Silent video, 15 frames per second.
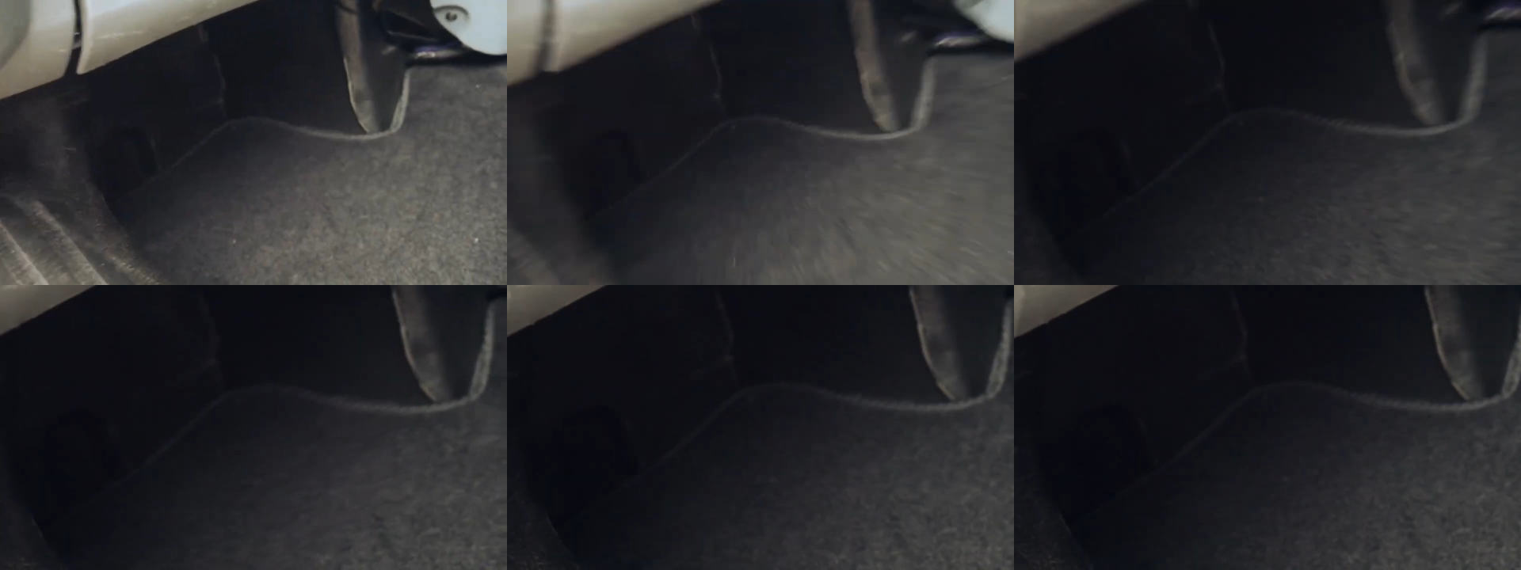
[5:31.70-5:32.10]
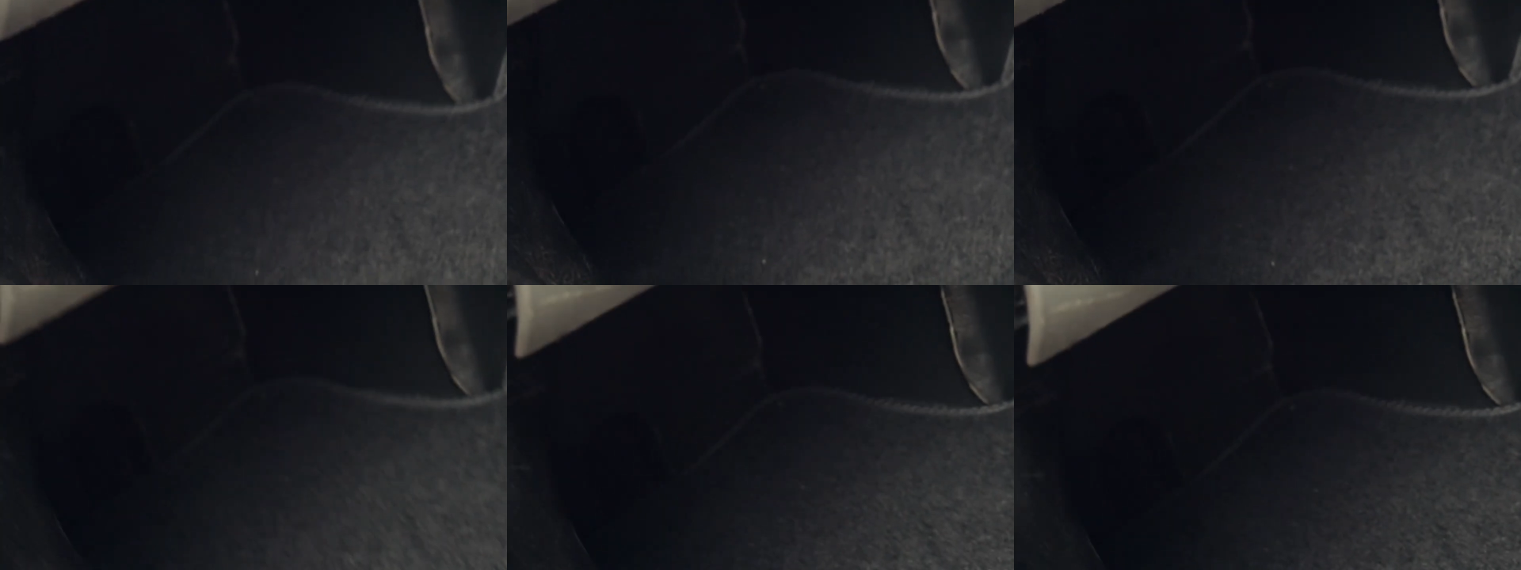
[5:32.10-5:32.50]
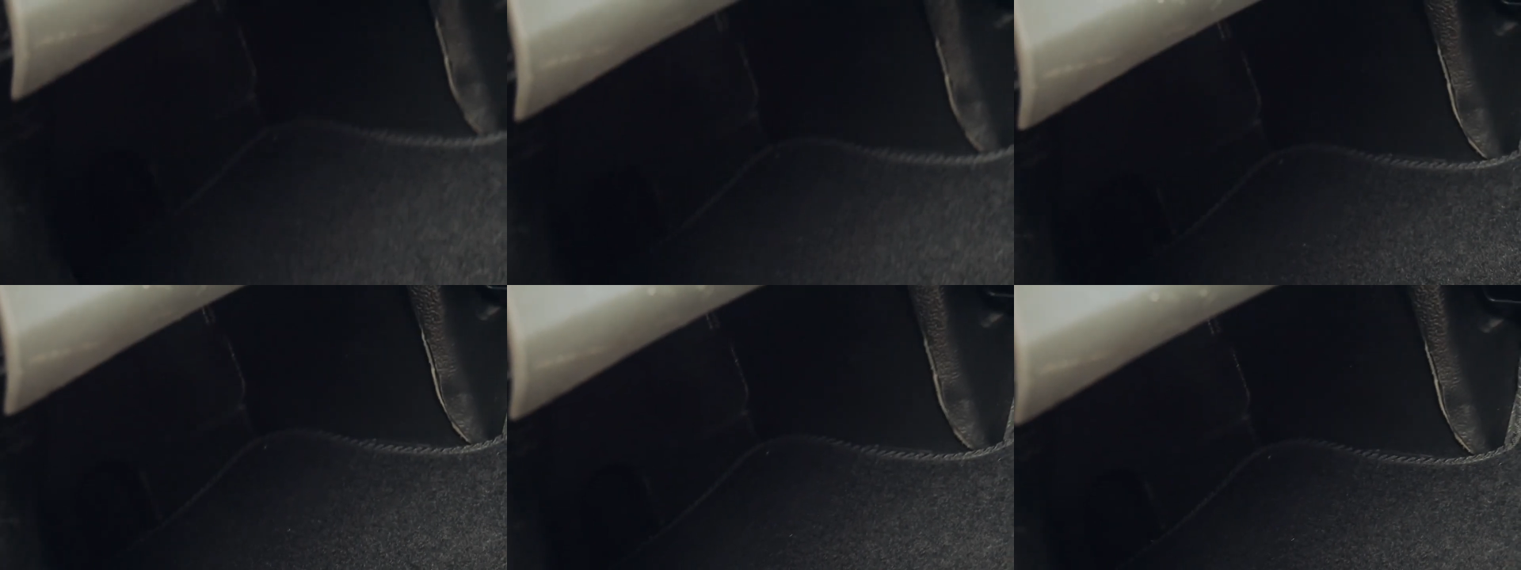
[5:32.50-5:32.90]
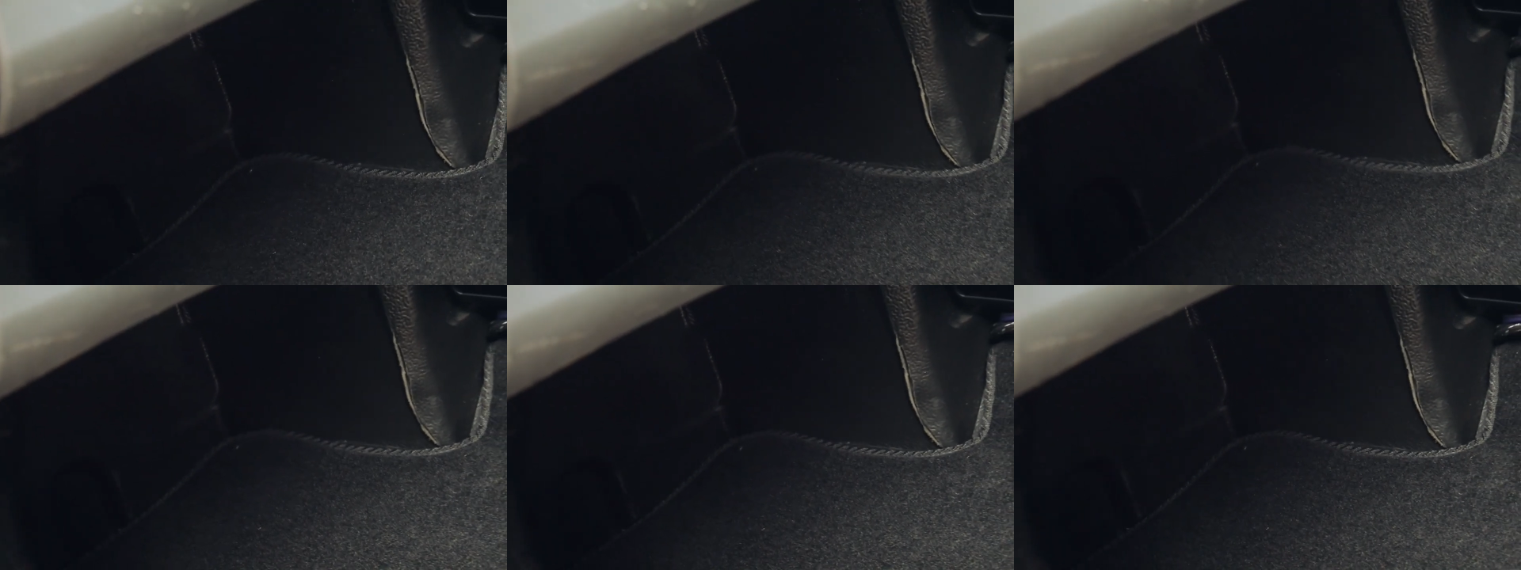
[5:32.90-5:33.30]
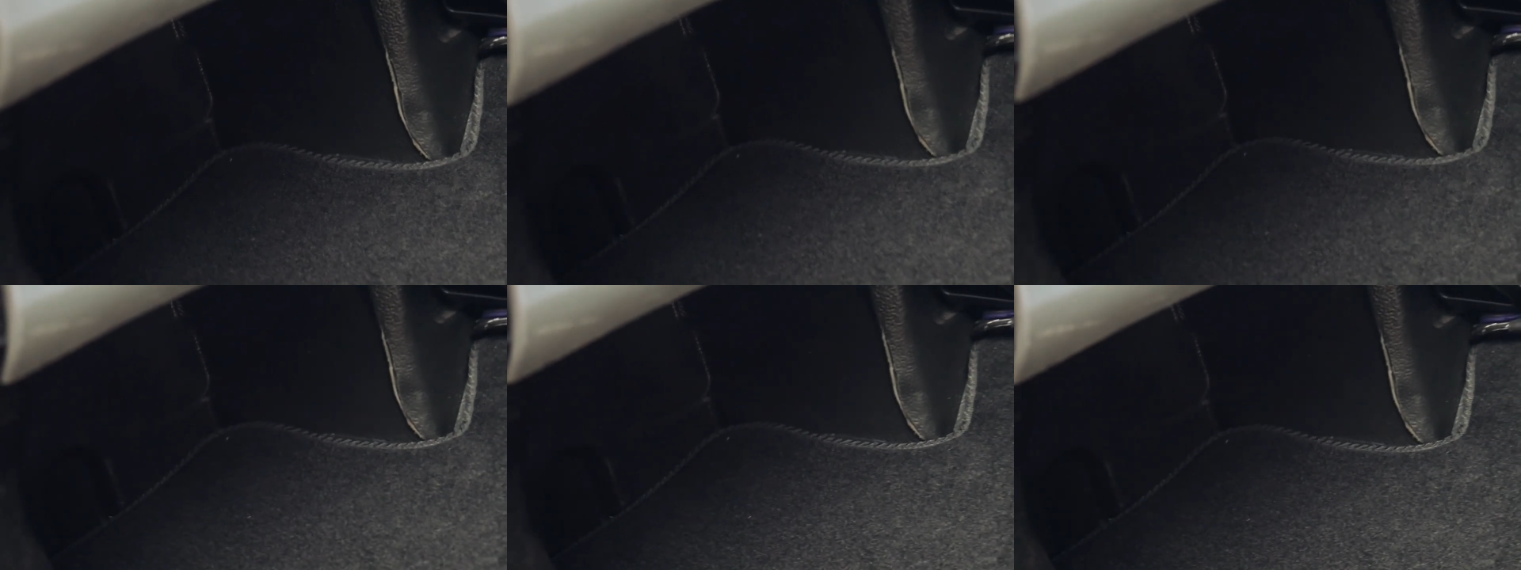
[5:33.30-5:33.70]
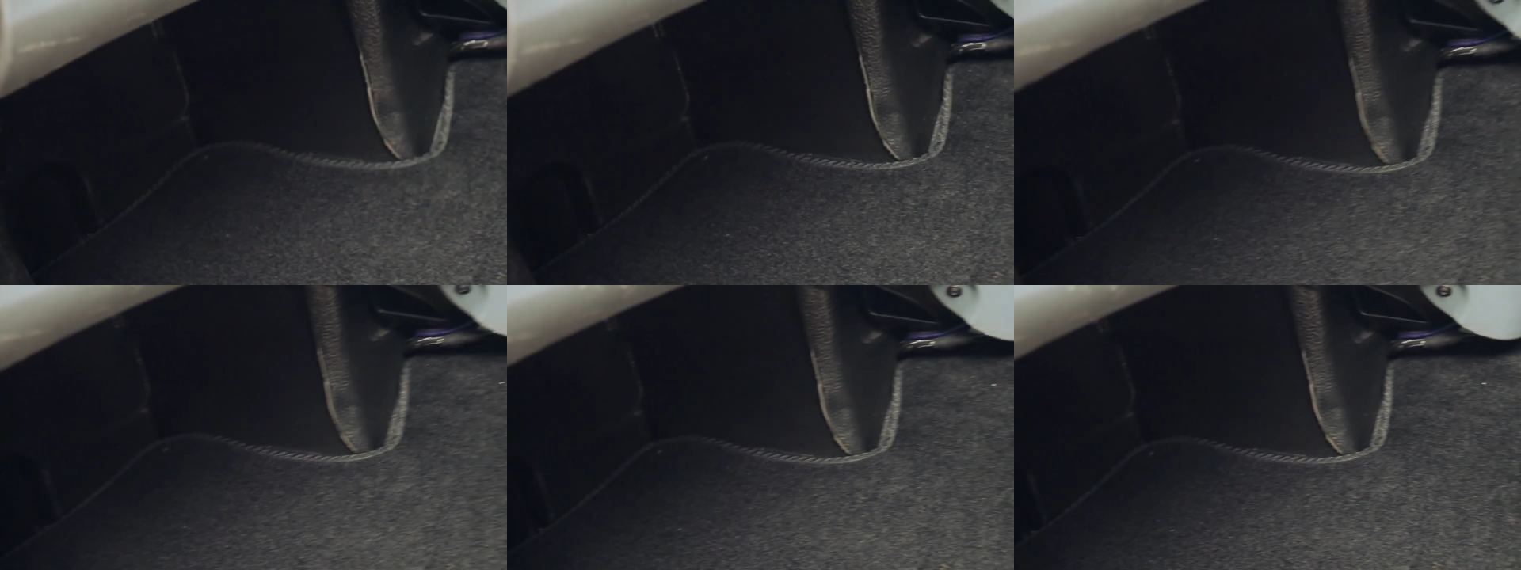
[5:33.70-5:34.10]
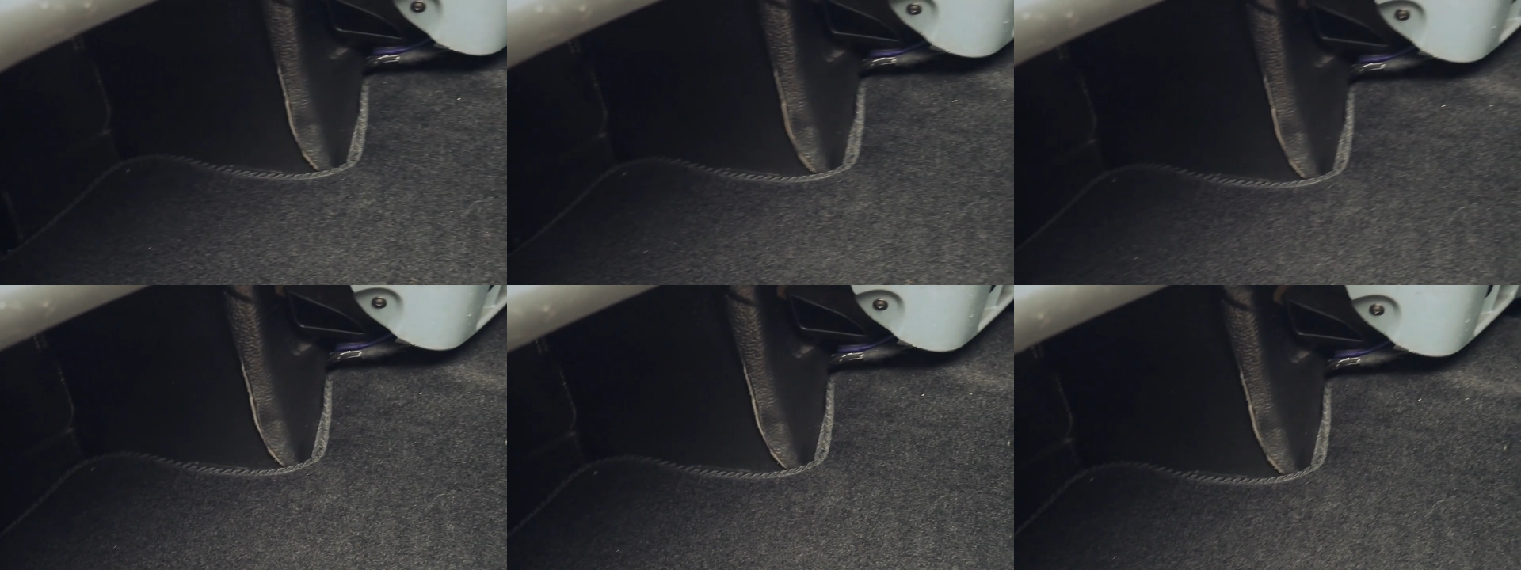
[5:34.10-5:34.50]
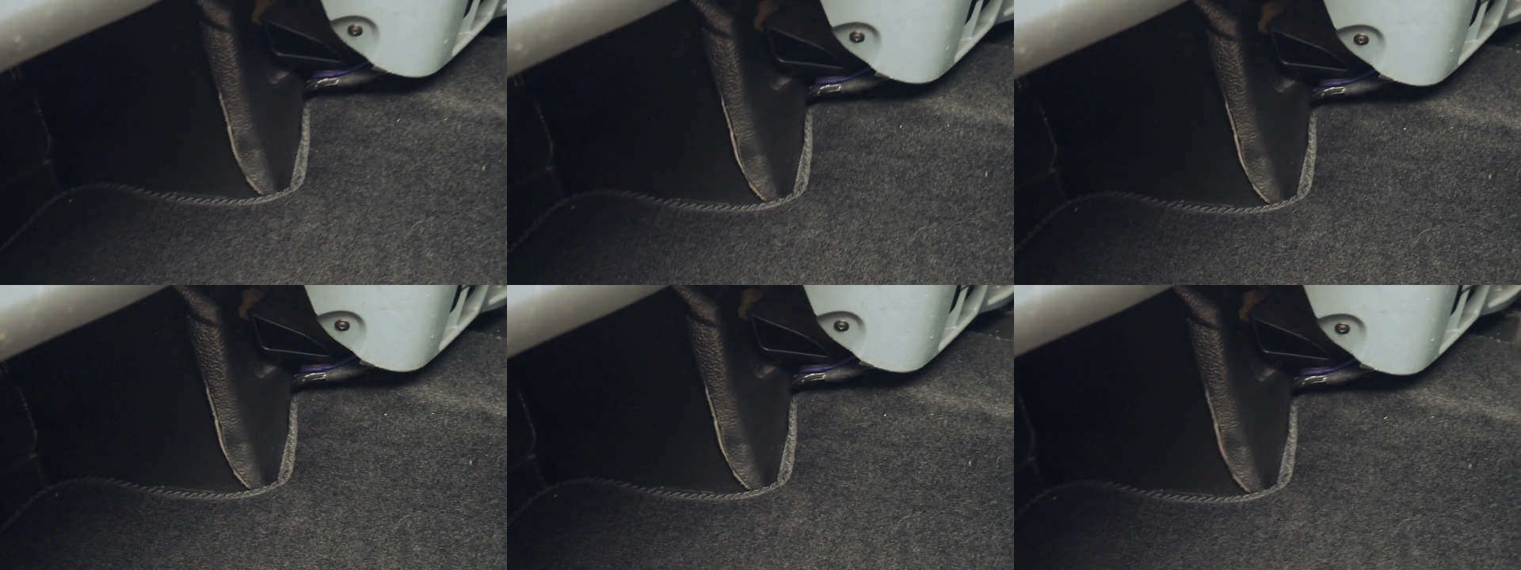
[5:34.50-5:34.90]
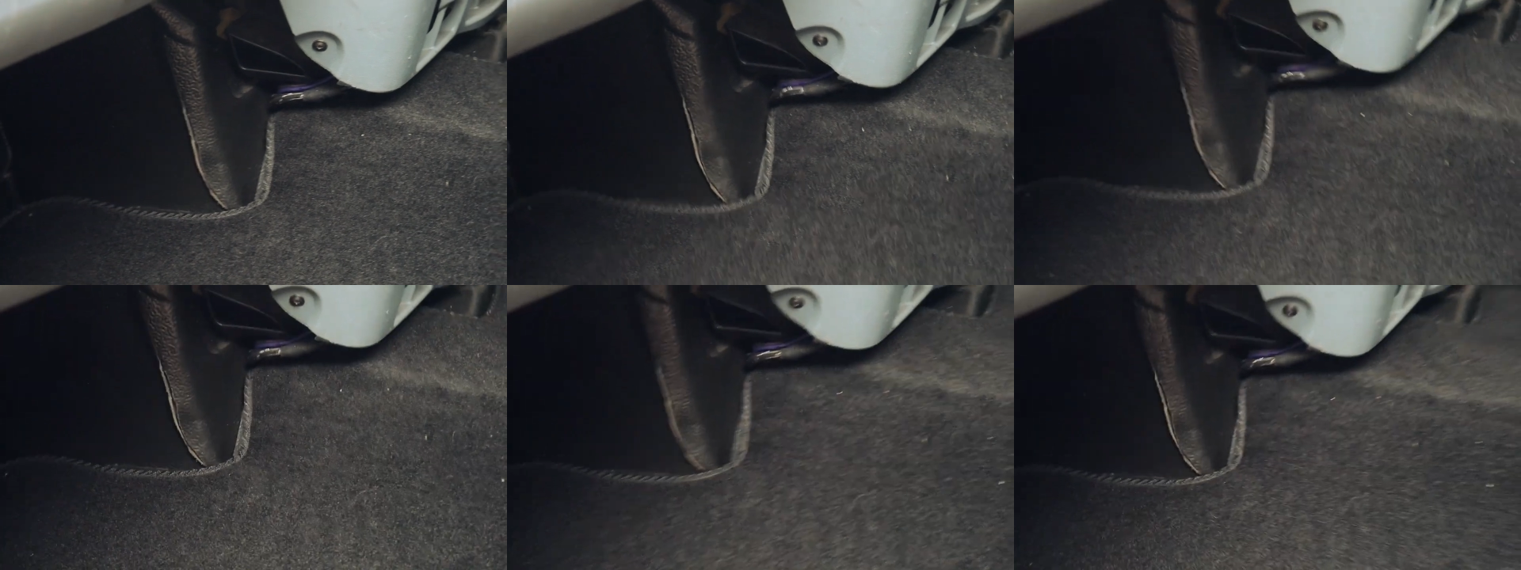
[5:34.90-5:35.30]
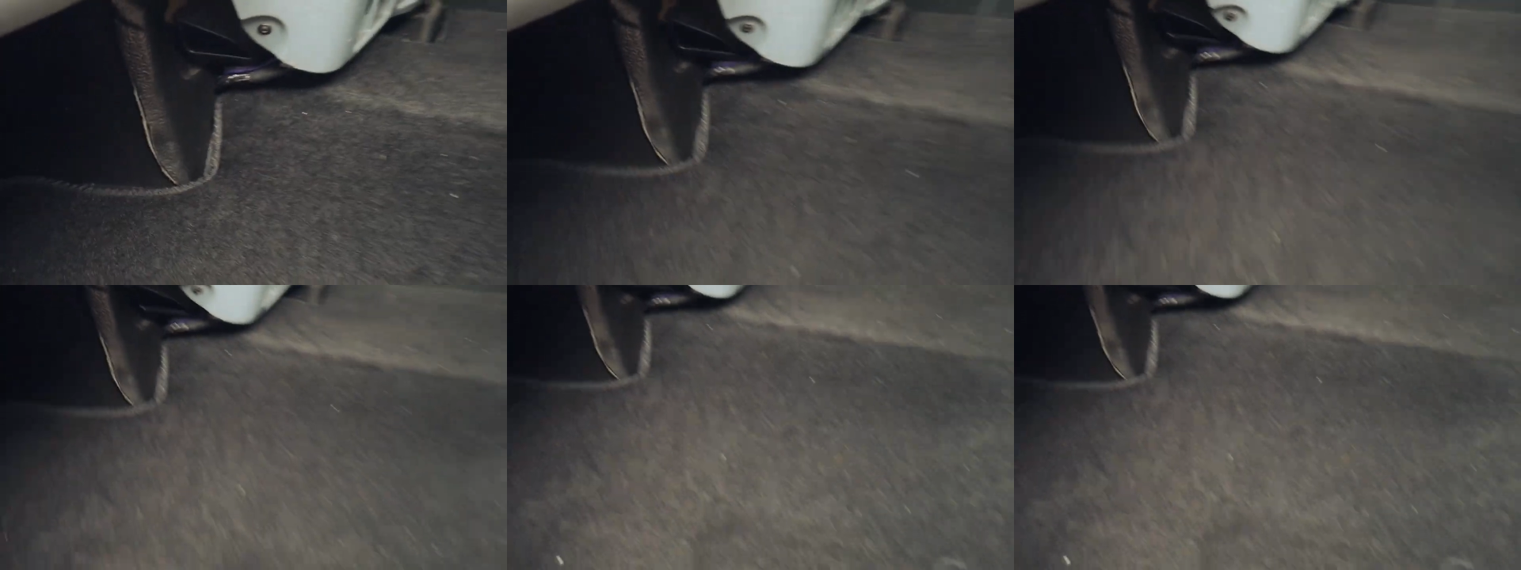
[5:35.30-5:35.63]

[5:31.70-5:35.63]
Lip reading: No face is visible, so there are no lips to read.